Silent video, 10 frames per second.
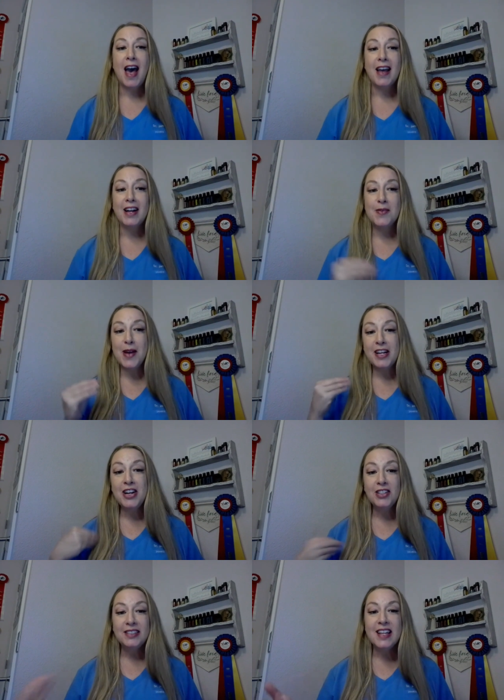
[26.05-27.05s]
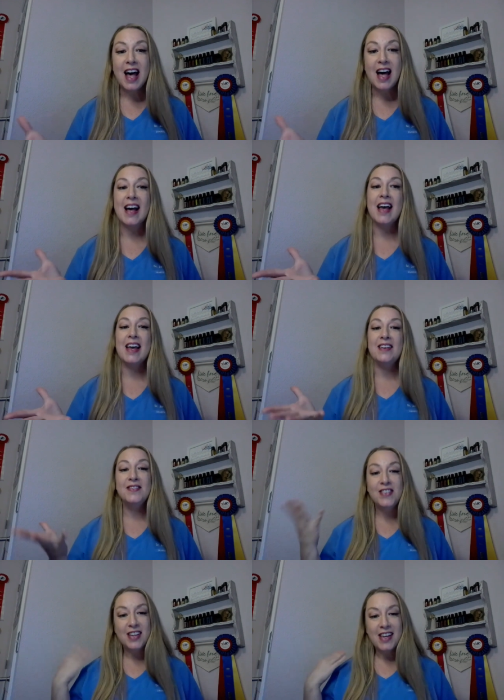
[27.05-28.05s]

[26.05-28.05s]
I come on here live